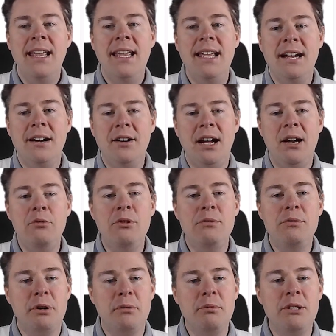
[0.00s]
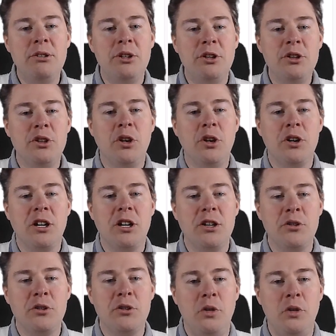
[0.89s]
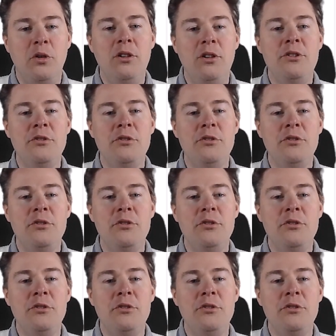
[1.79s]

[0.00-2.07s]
Here, I would probably not target all.